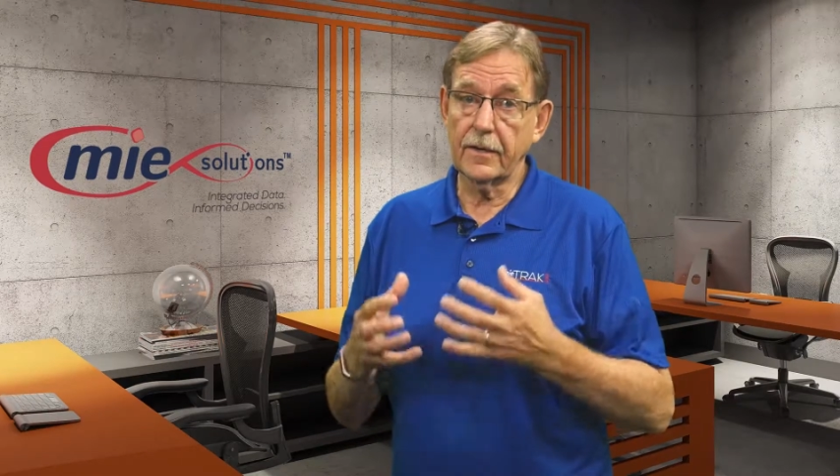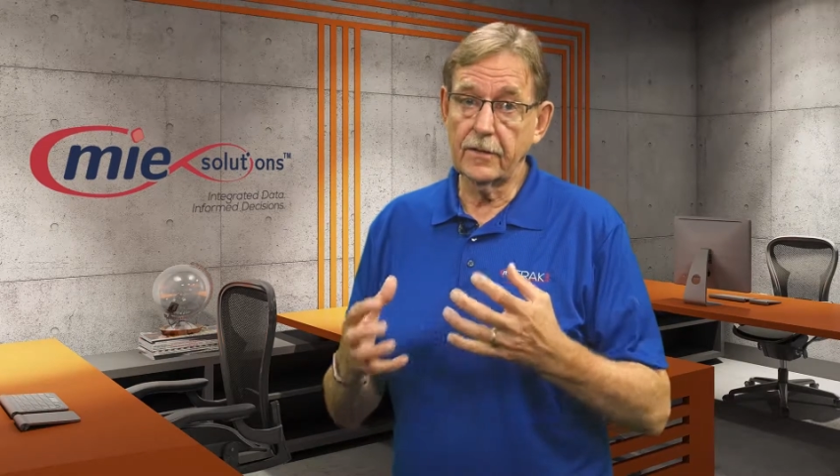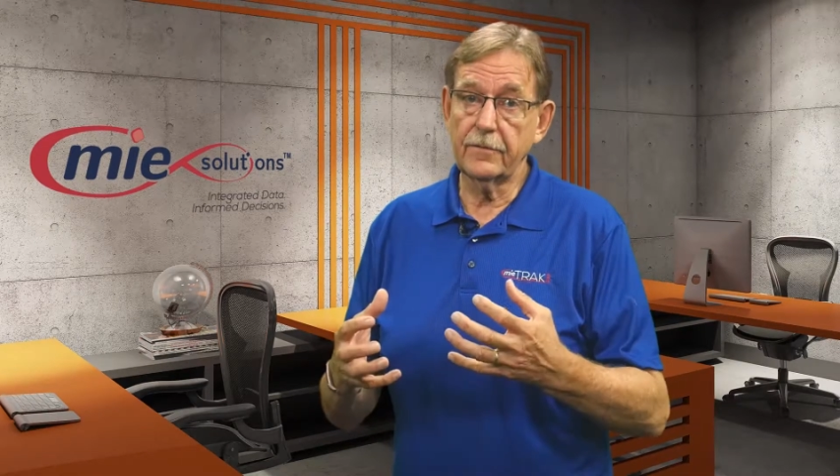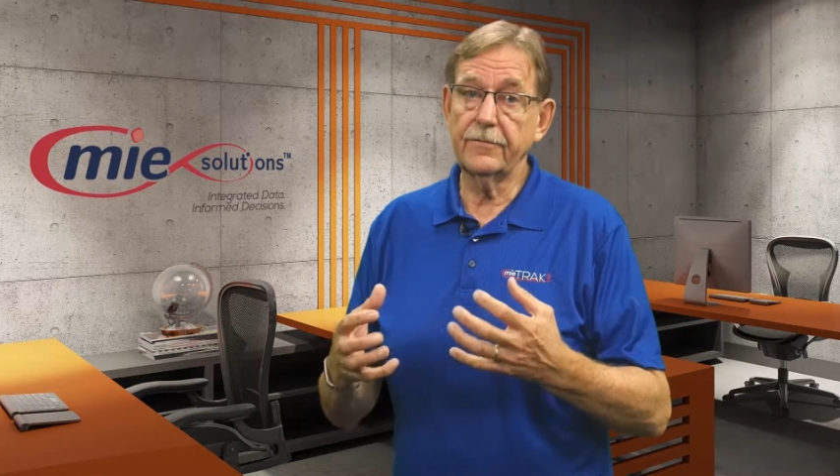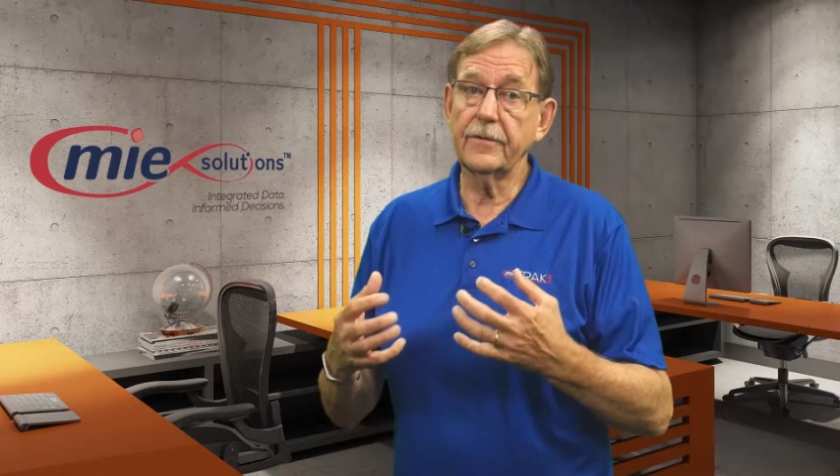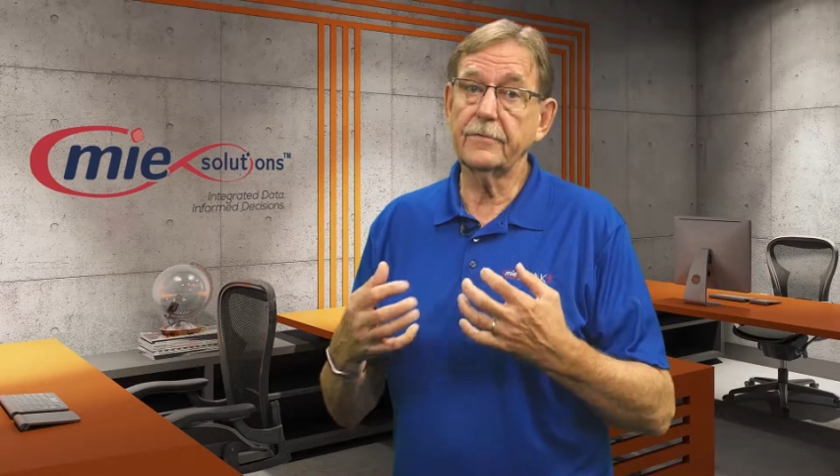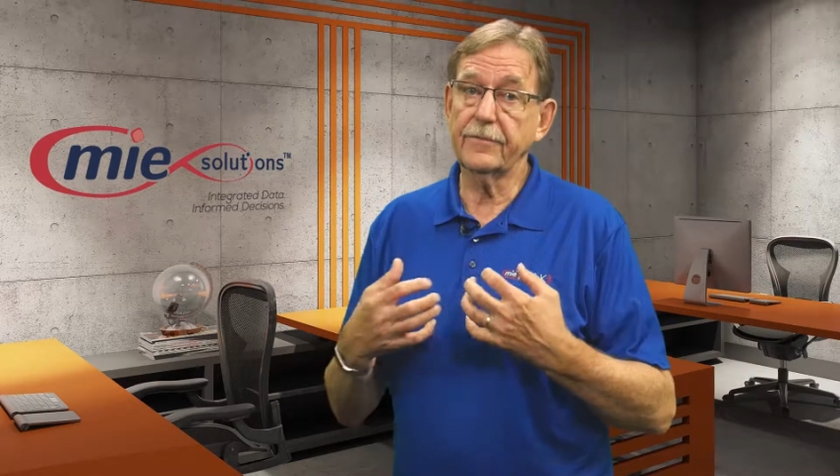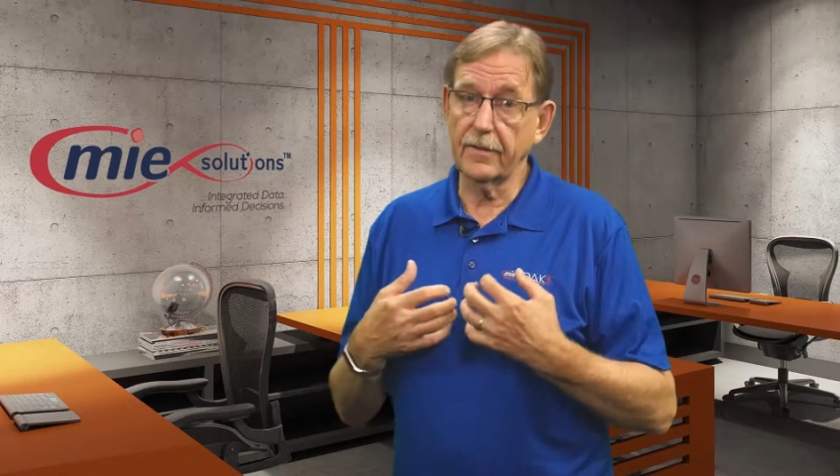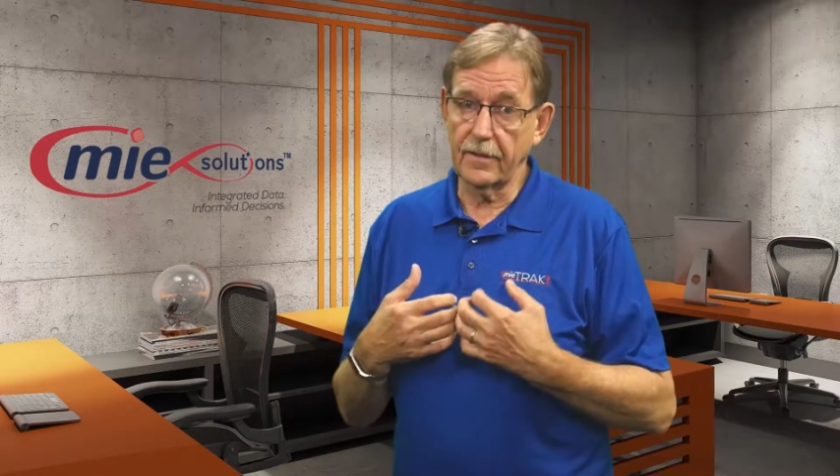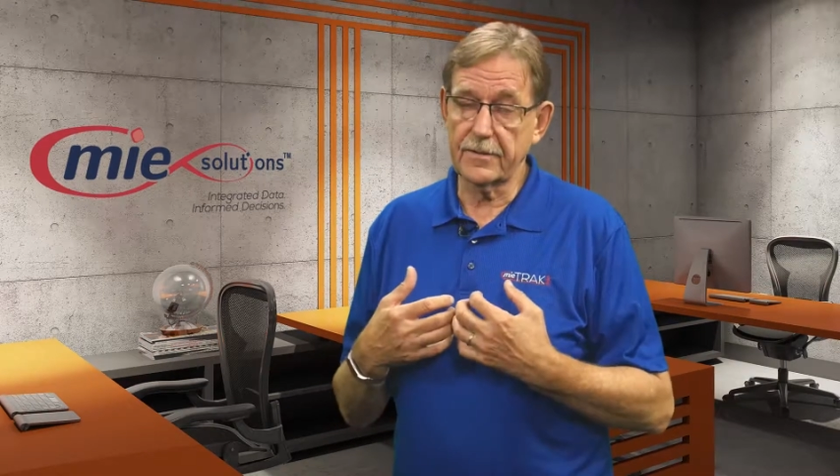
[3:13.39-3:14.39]
good fit
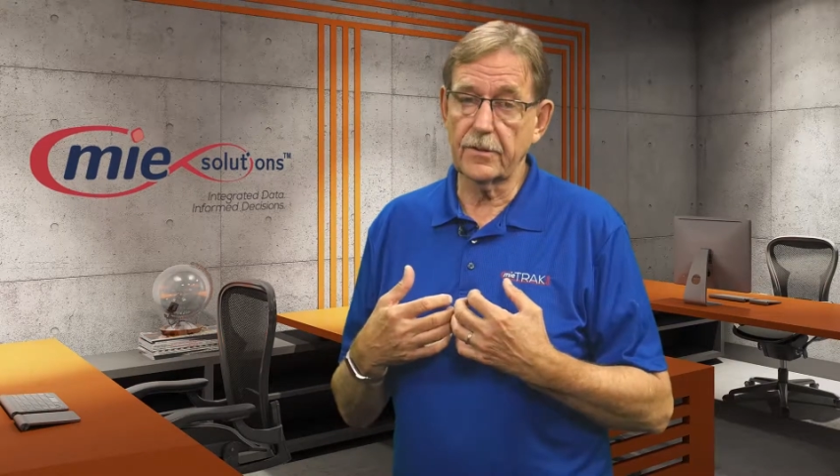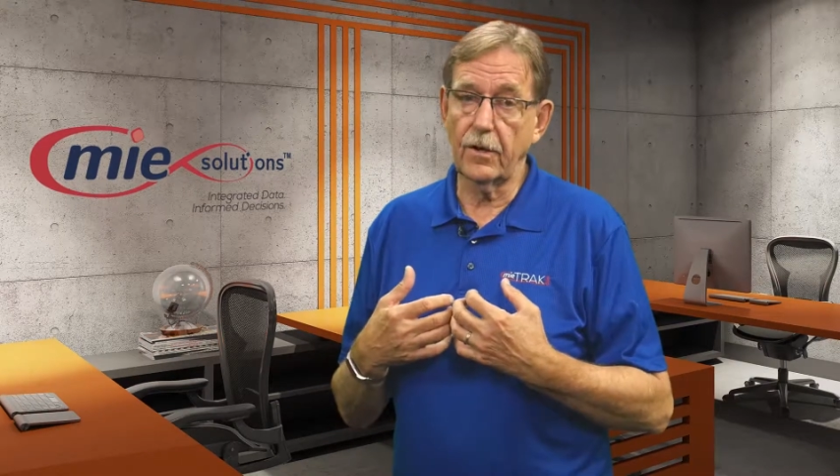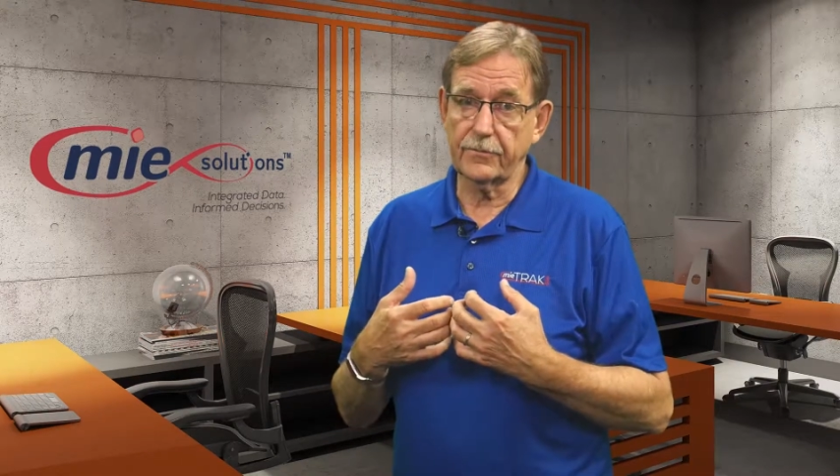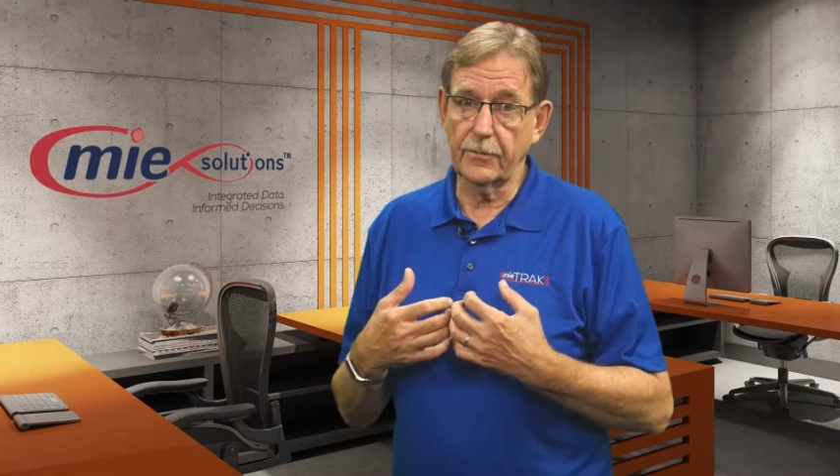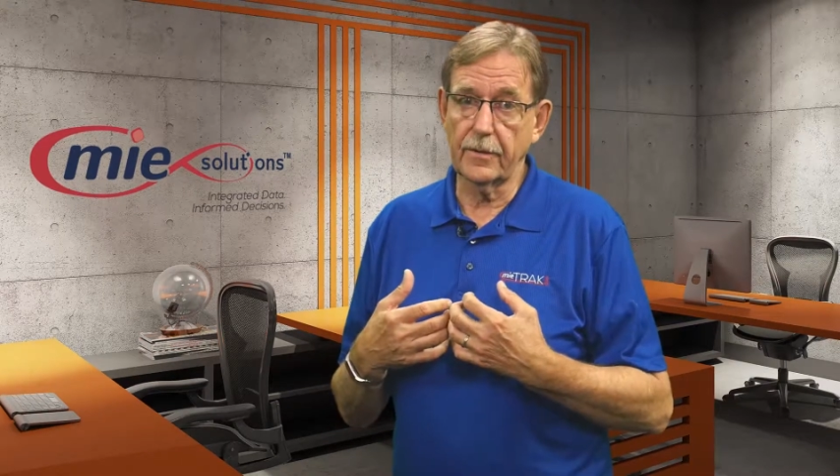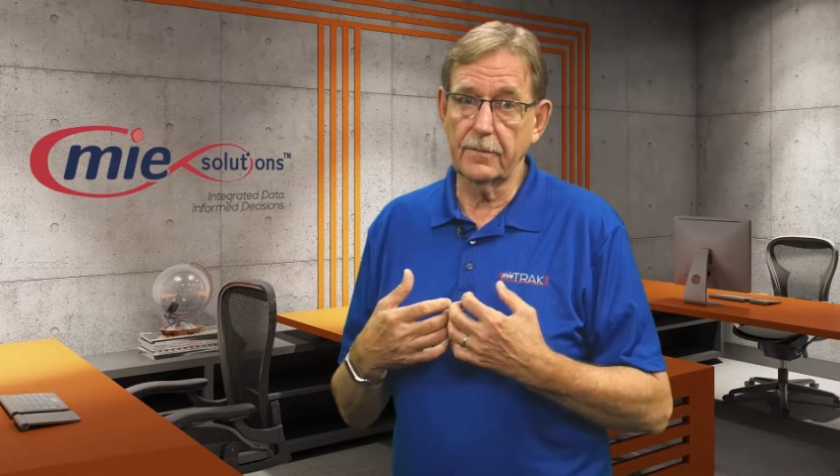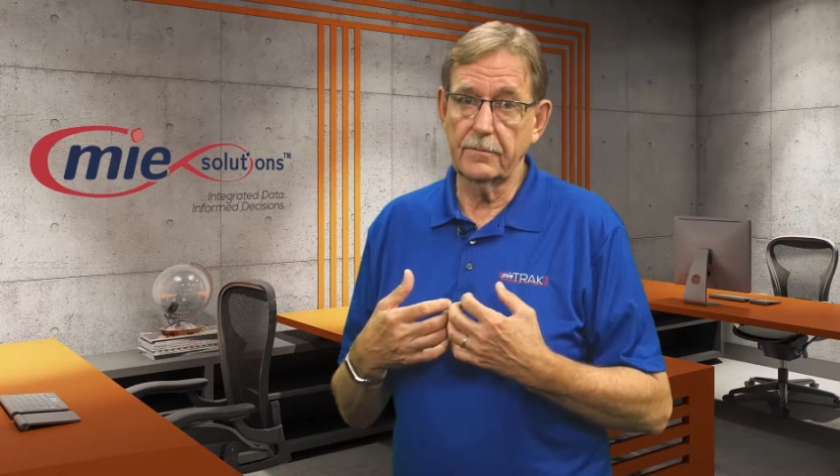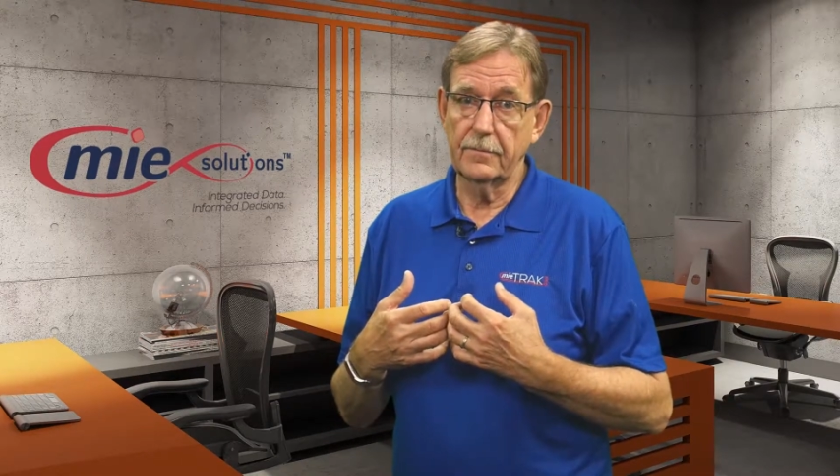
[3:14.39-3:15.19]
for our software.